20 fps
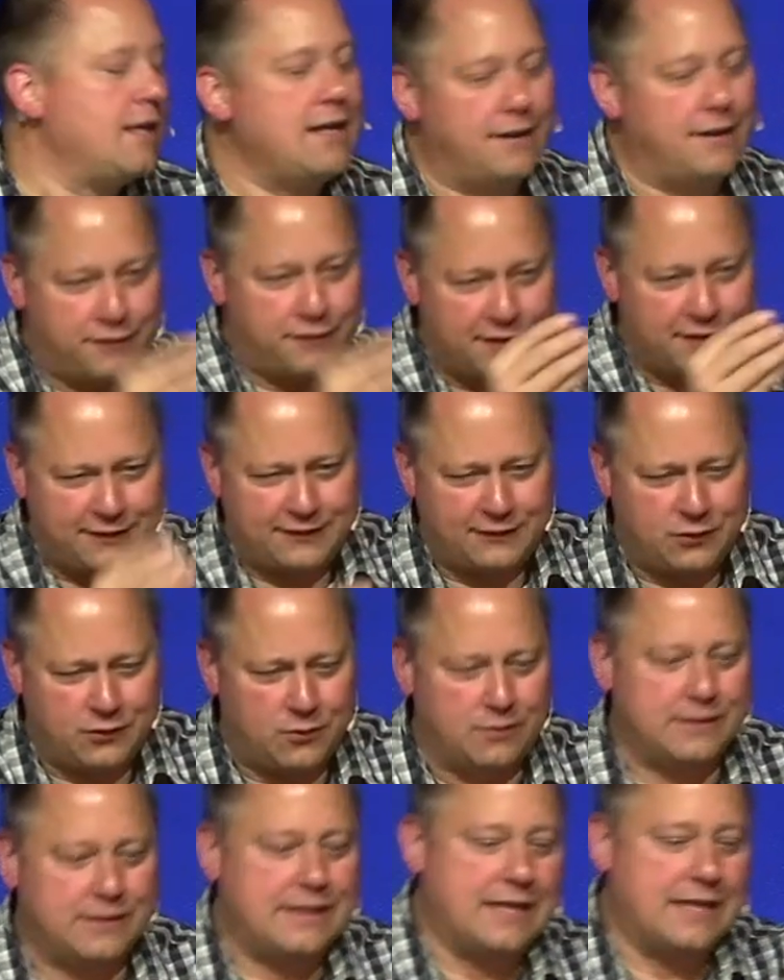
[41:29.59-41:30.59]
If this is
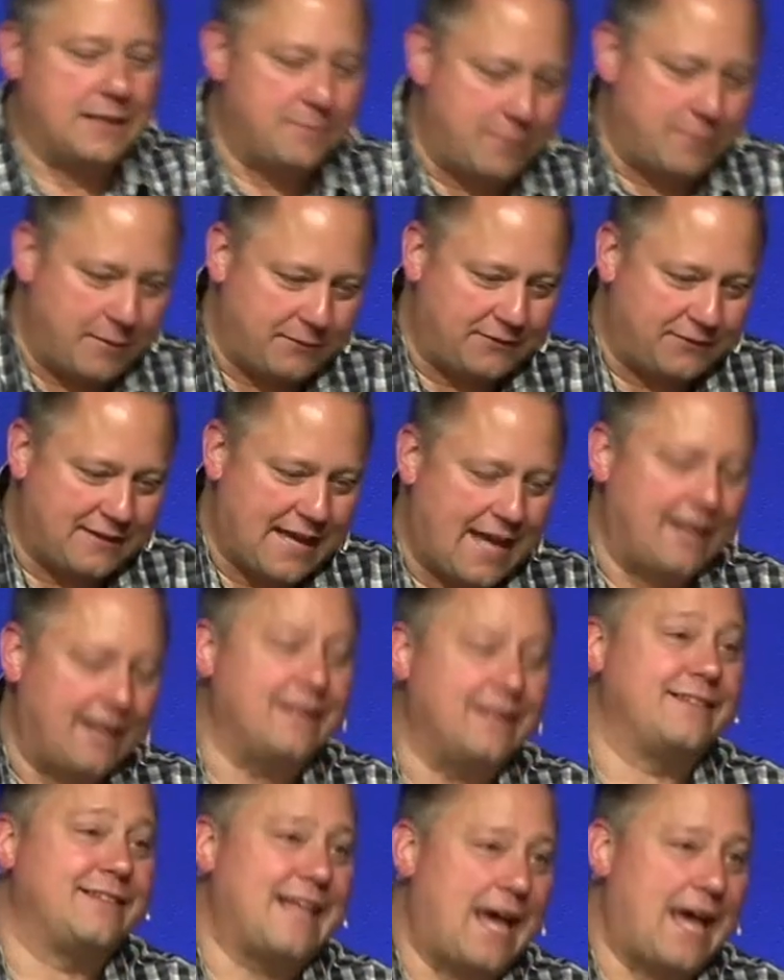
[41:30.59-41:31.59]
holy and it bumps that,
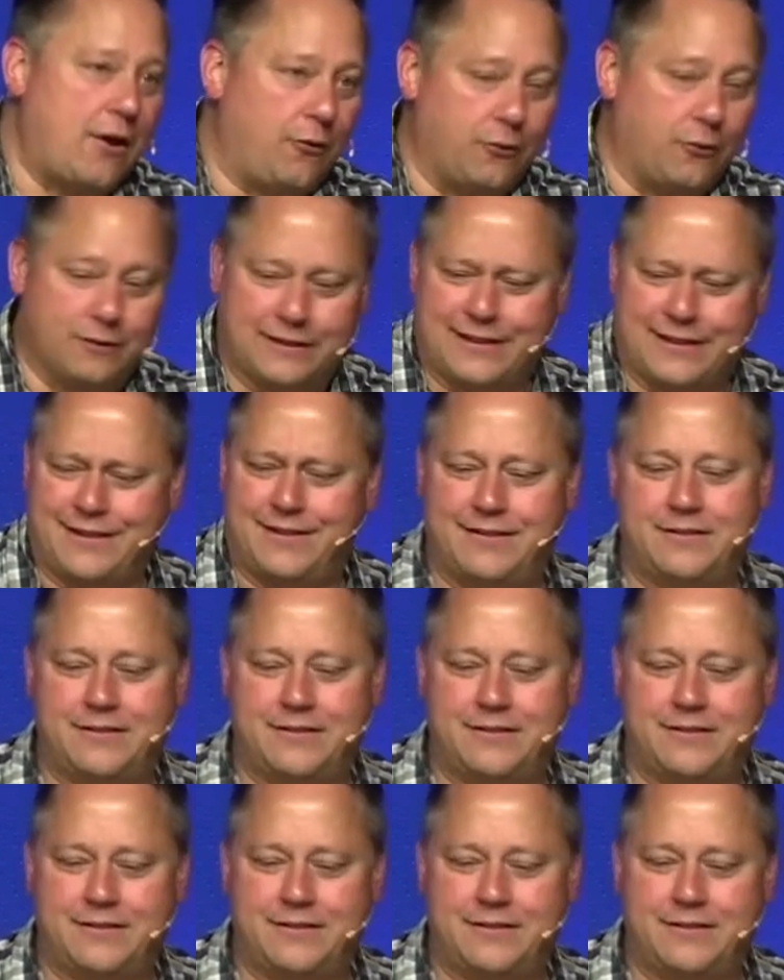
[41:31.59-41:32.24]
is that holy?